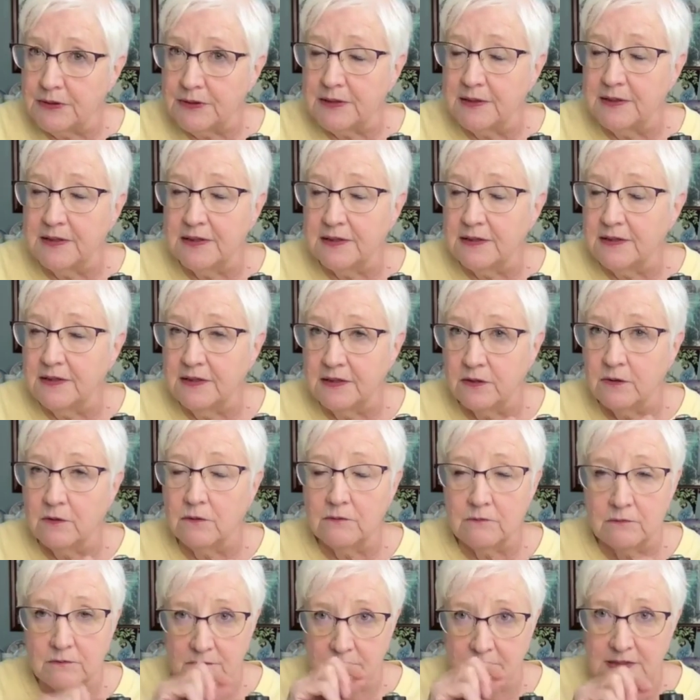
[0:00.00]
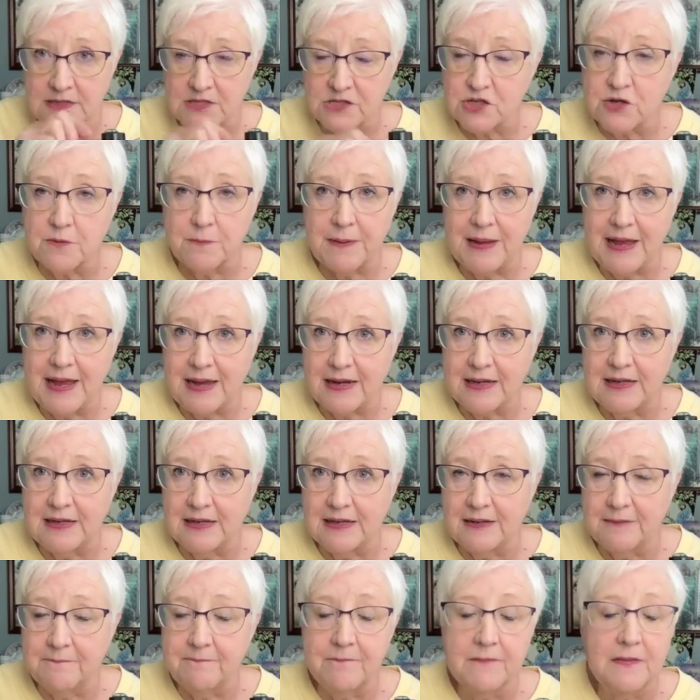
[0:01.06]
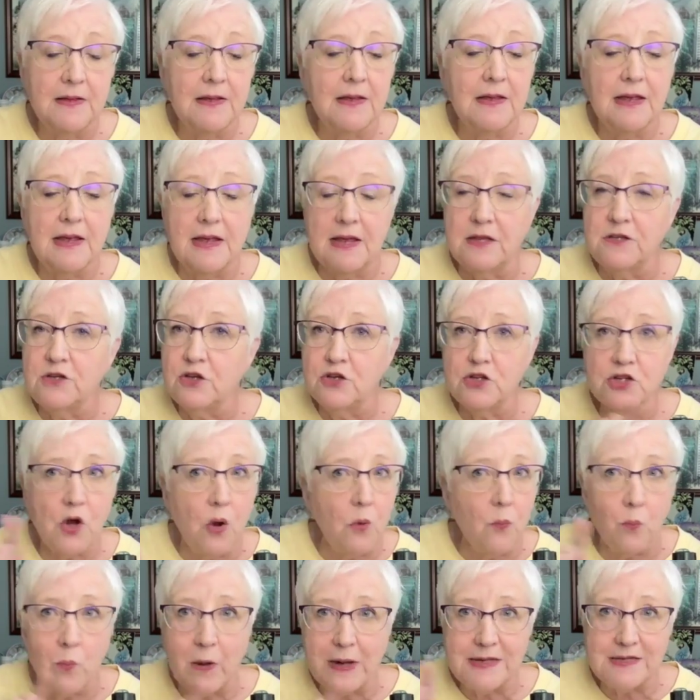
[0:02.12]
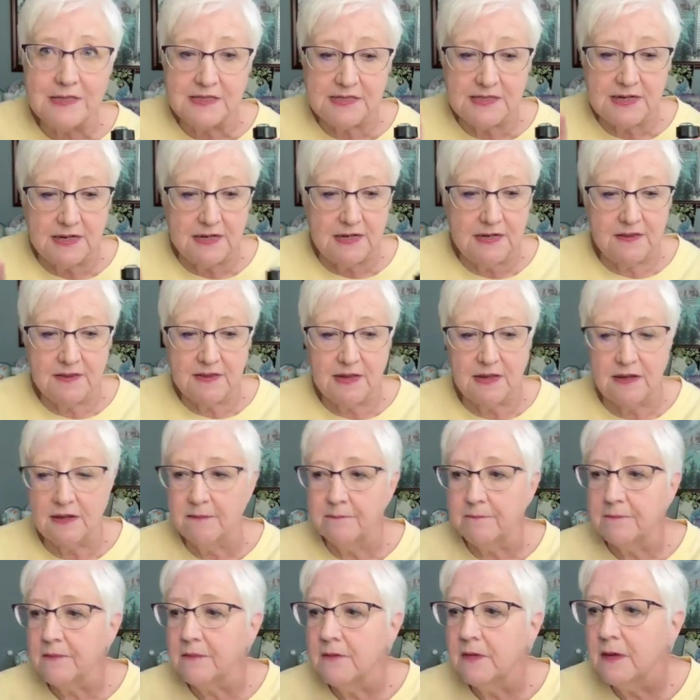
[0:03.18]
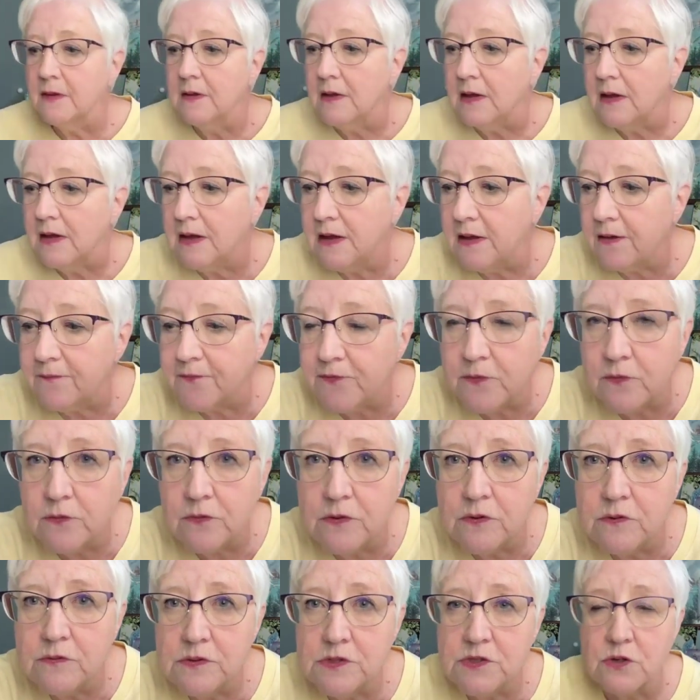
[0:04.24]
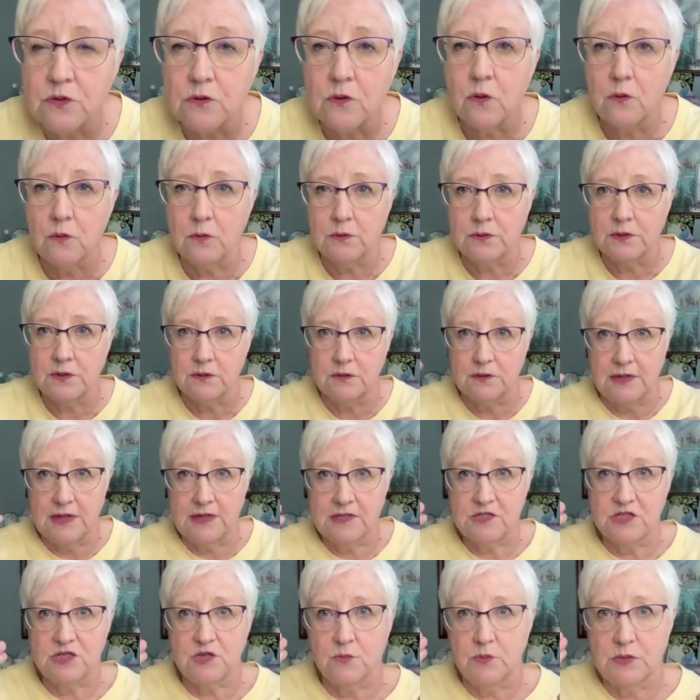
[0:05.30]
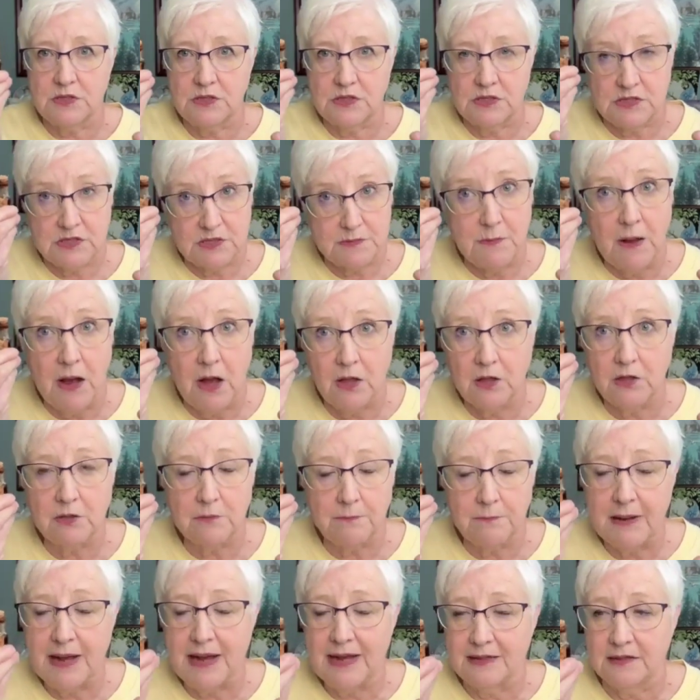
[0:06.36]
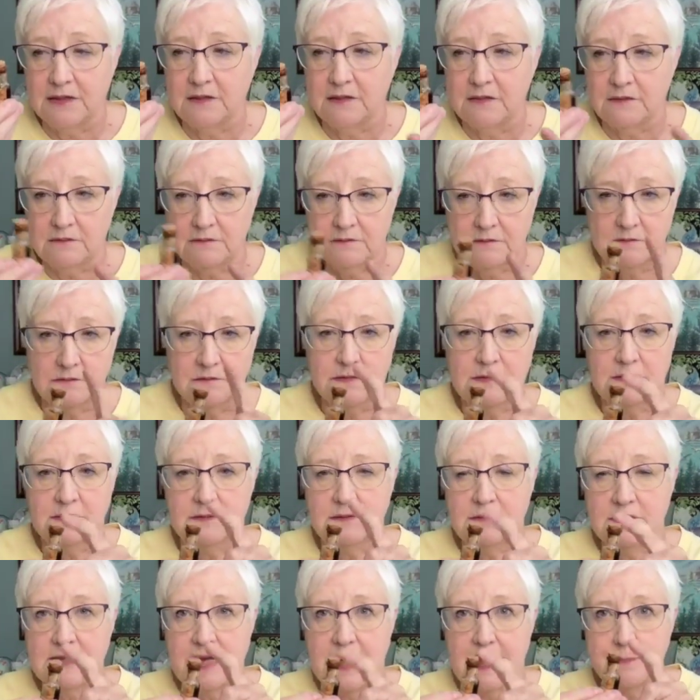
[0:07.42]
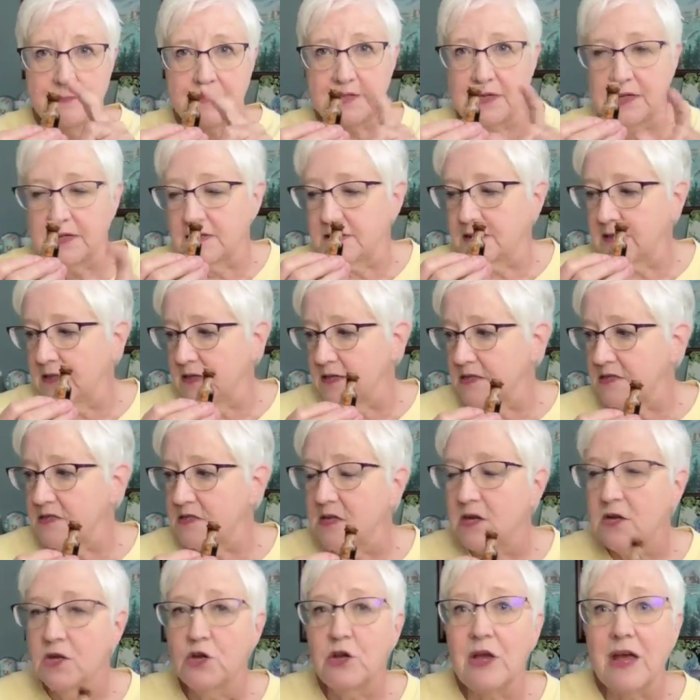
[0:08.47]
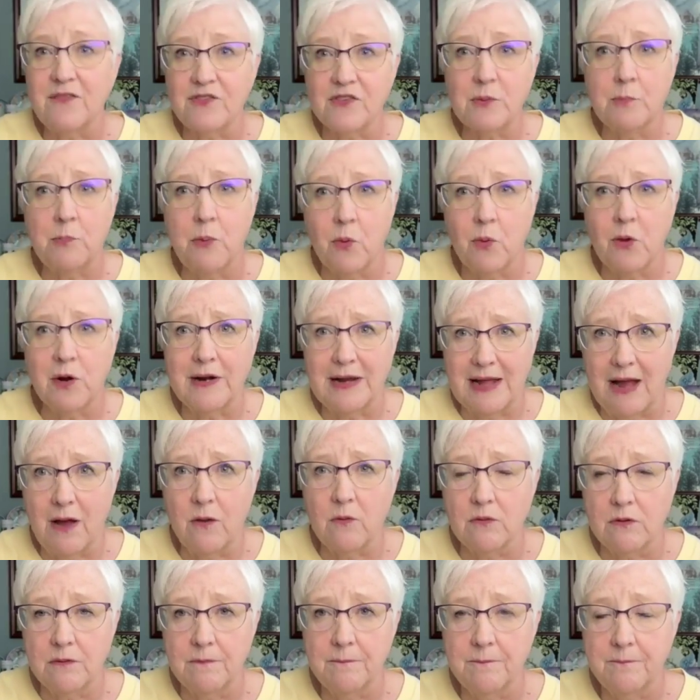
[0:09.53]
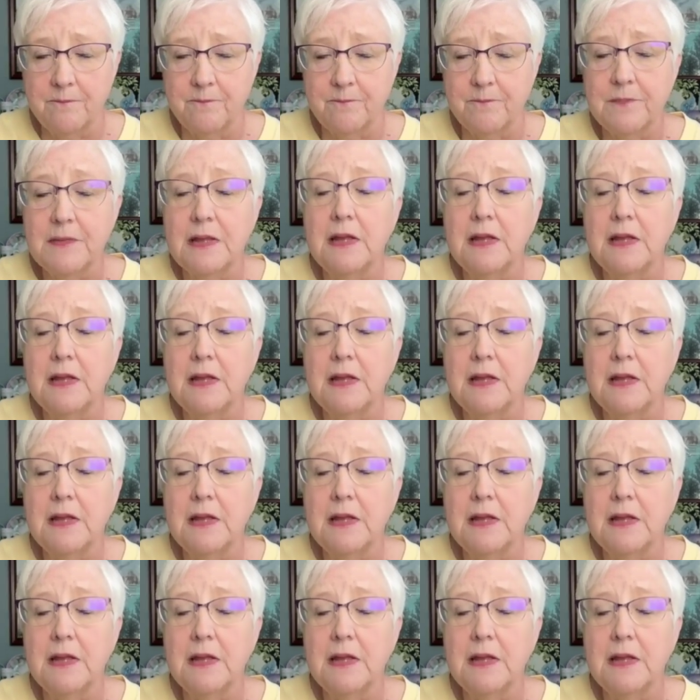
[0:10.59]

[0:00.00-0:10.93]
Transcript: put the, luster back in, and you don't waste anything. If you use your older luster with the smaller bottle tops like this, you have to pour it out.